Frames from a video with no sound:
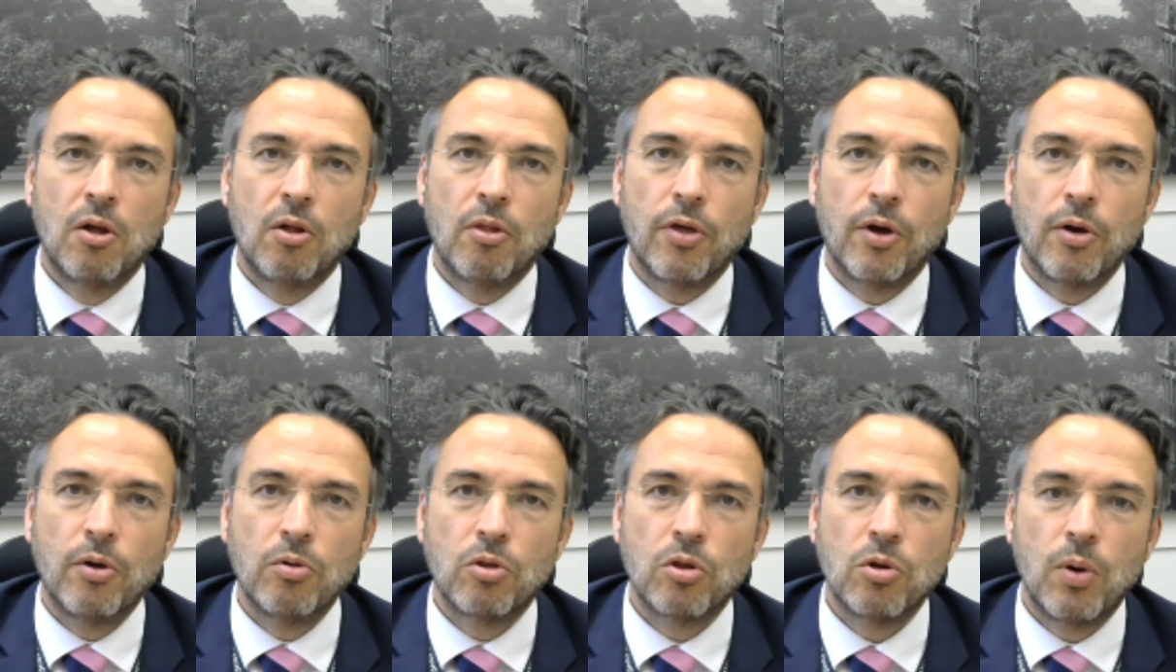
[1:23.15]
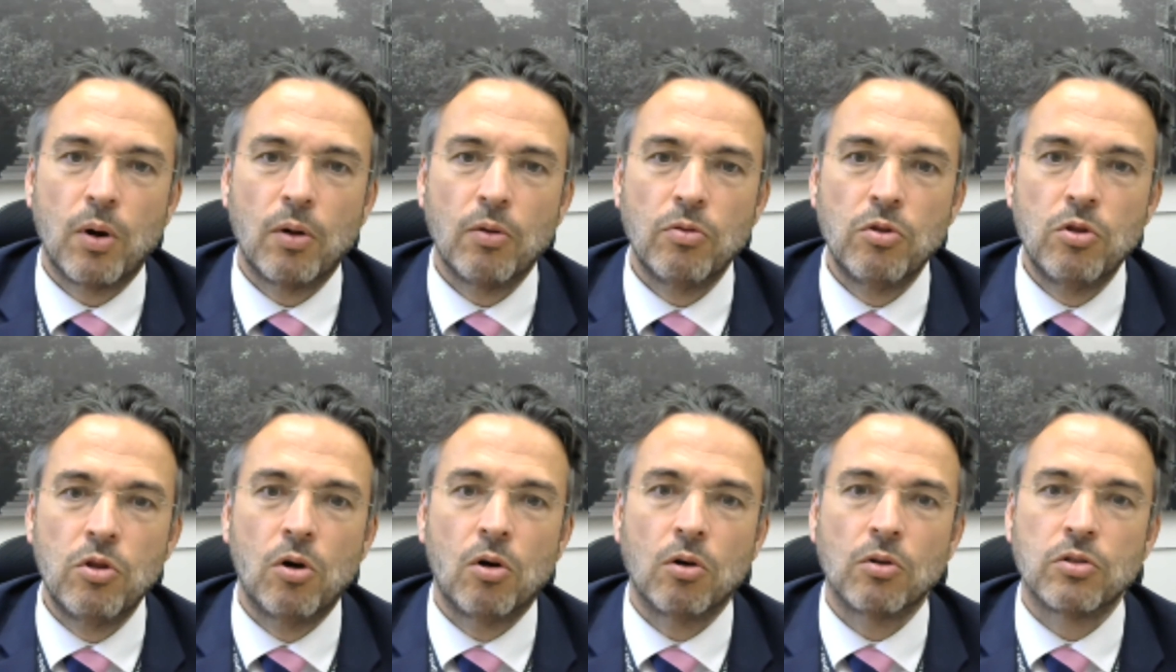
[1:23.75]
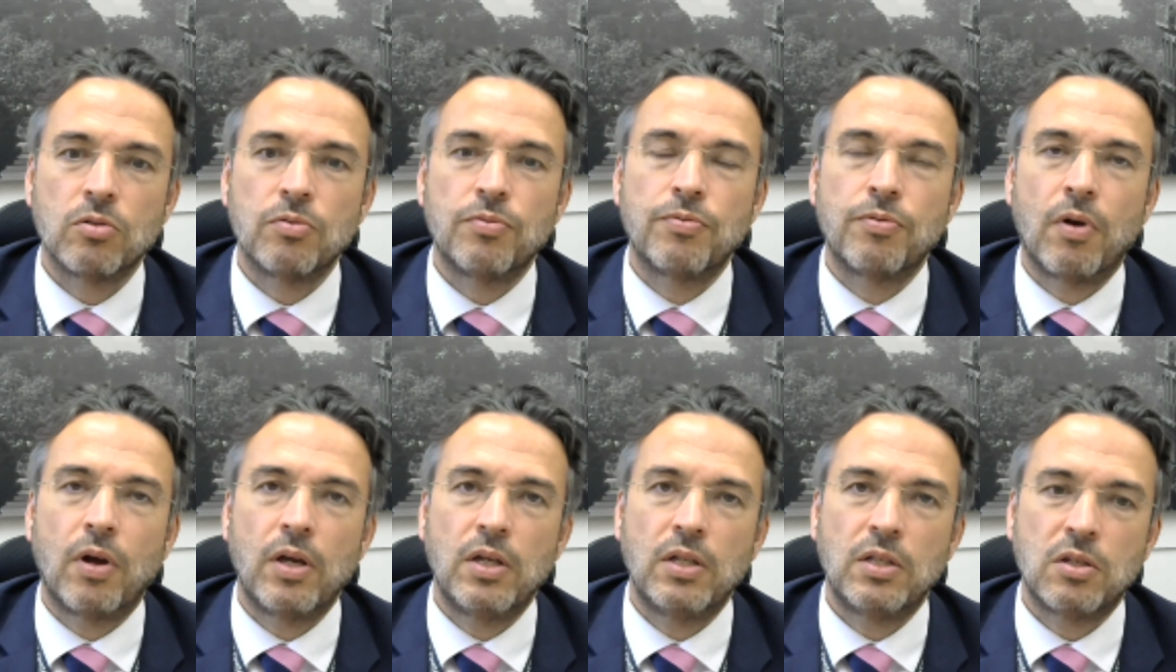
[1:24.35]
those who are not
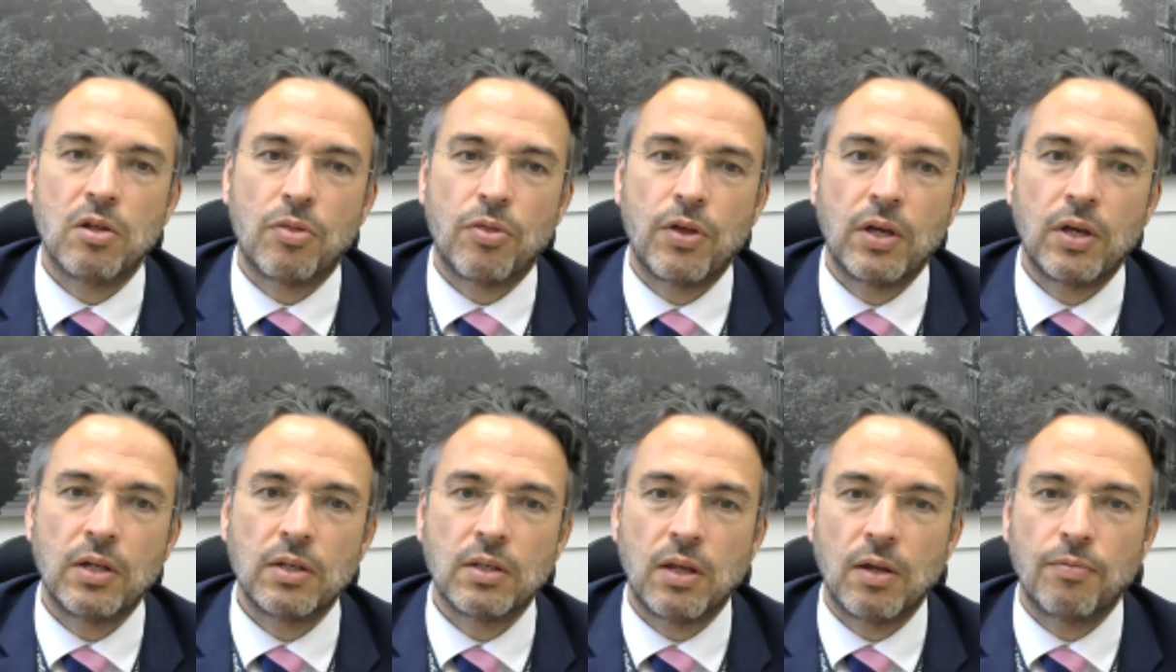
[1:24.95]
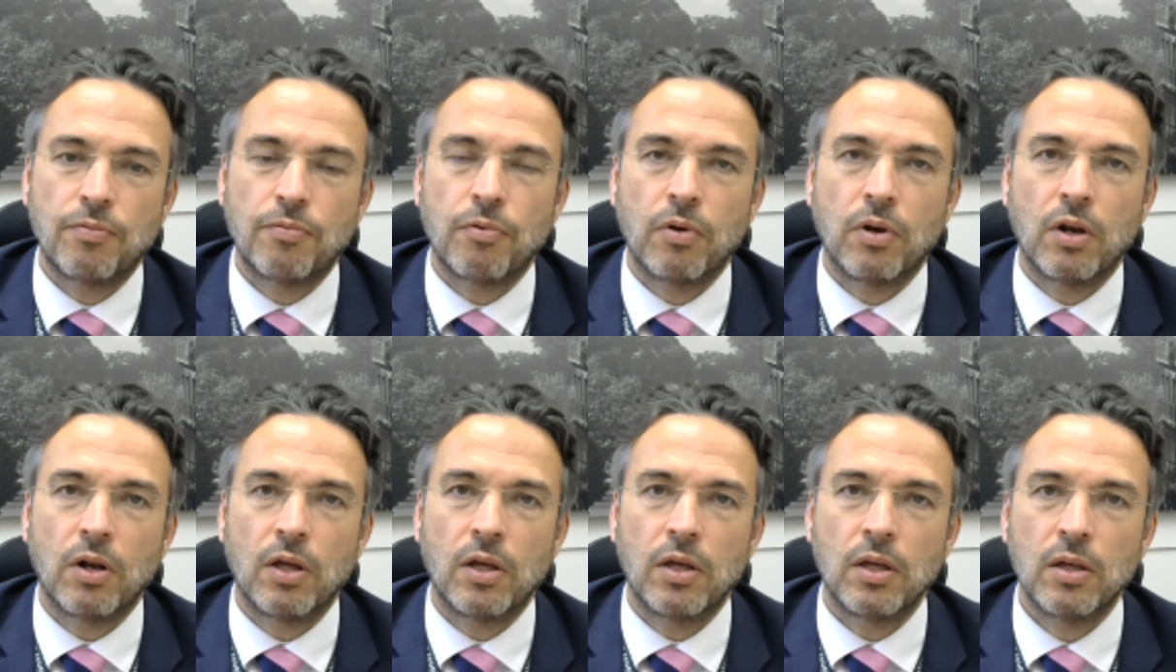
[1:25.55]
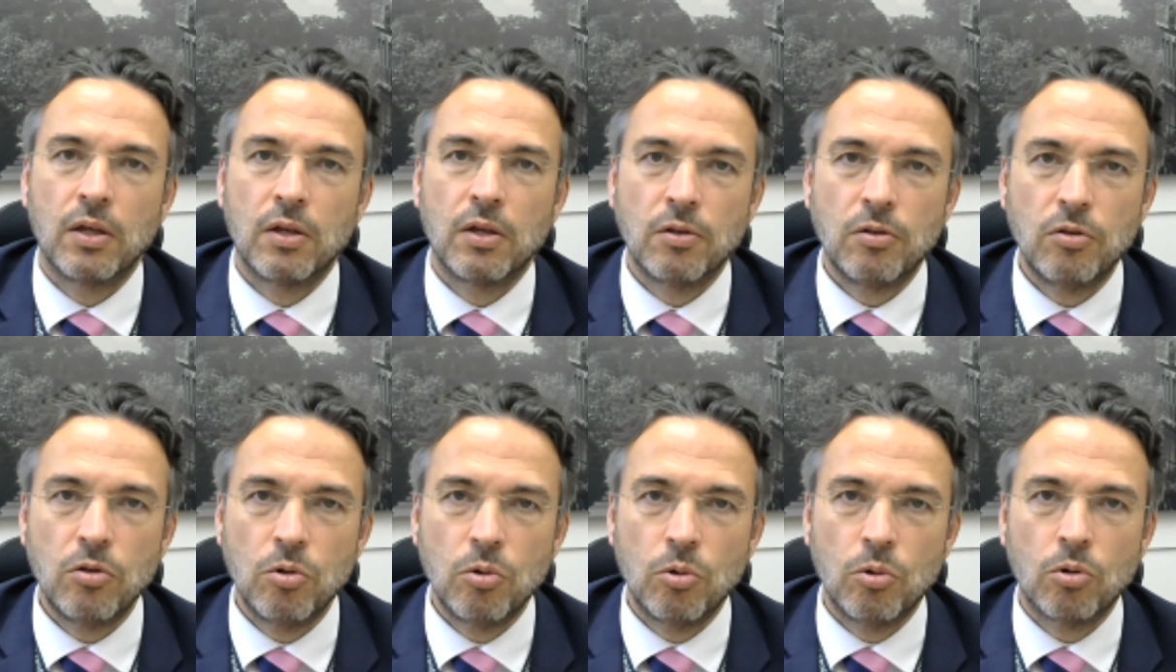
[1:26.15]
afraid to think differently,
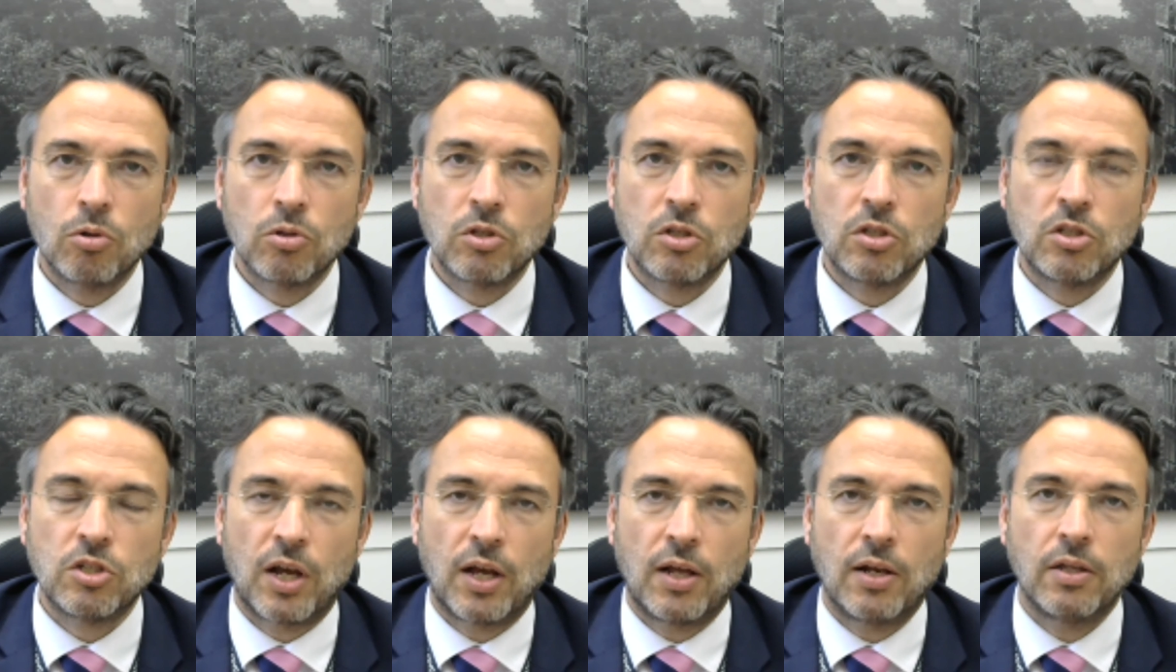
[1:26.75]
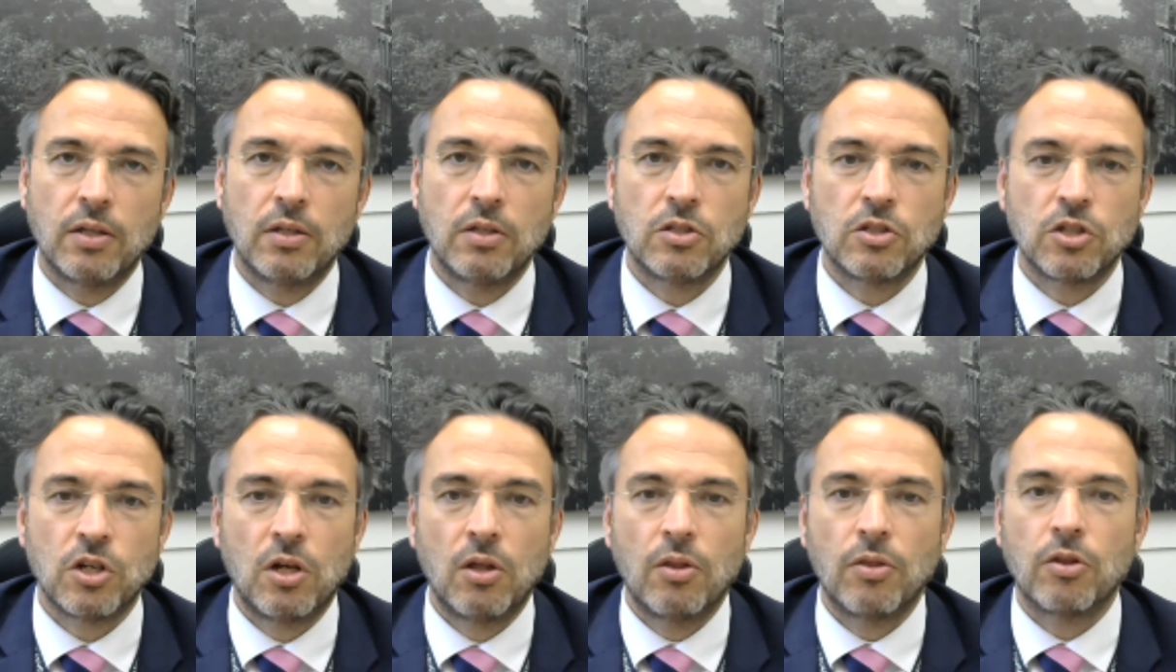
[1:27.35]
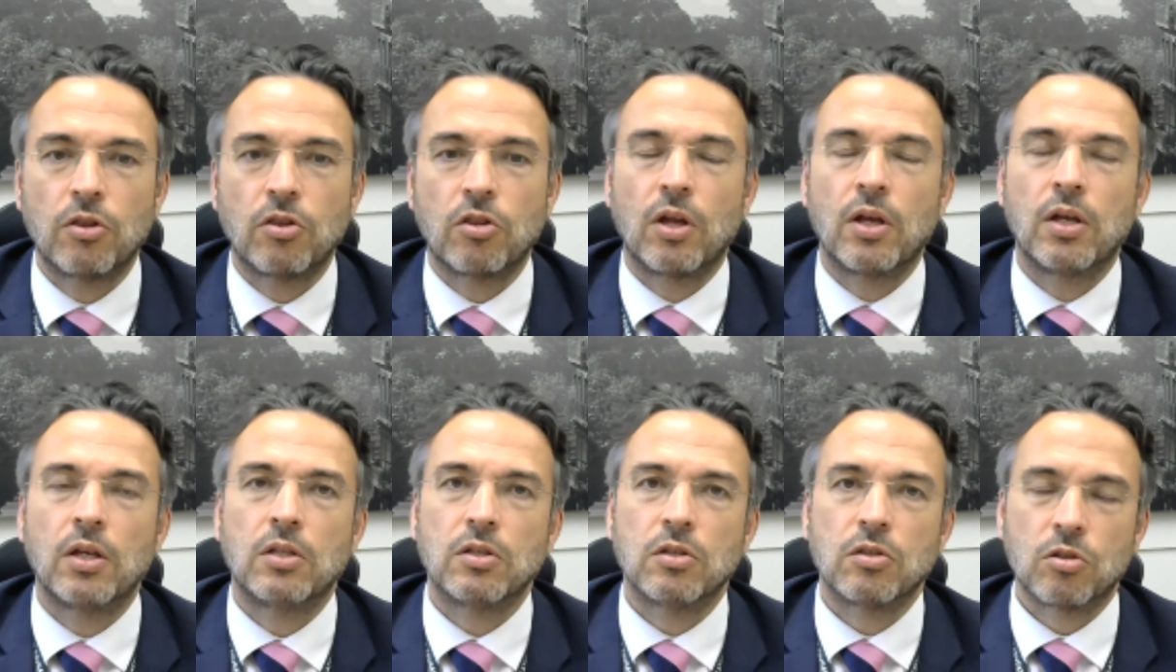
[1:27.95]
nor to challenge the
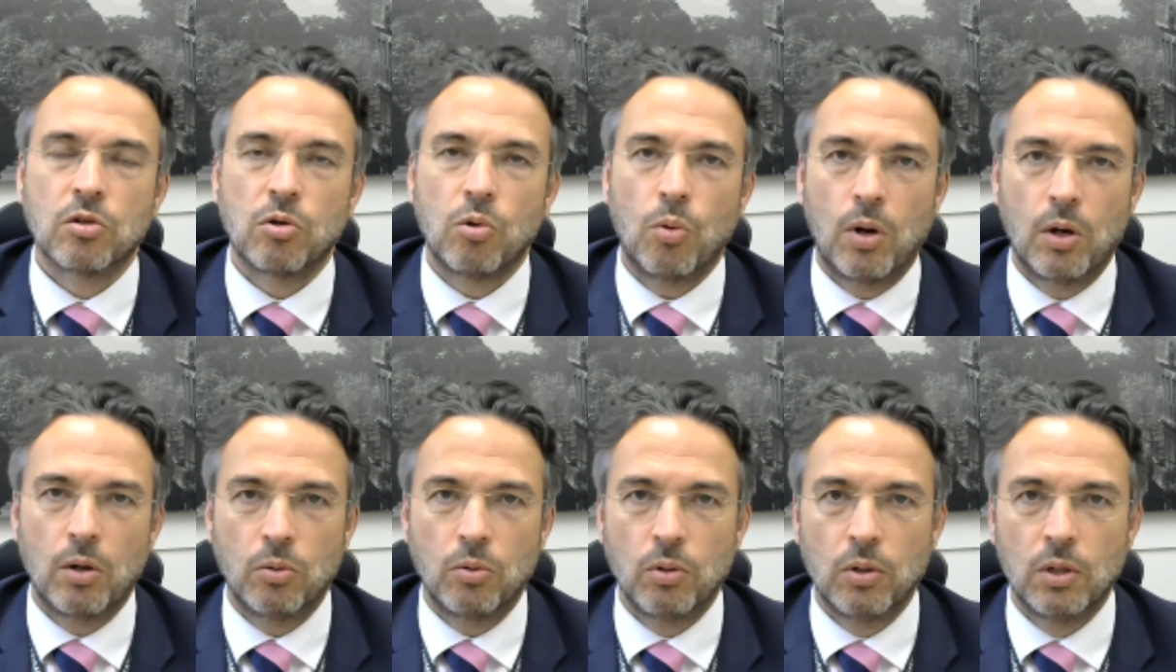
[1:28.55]
status quo.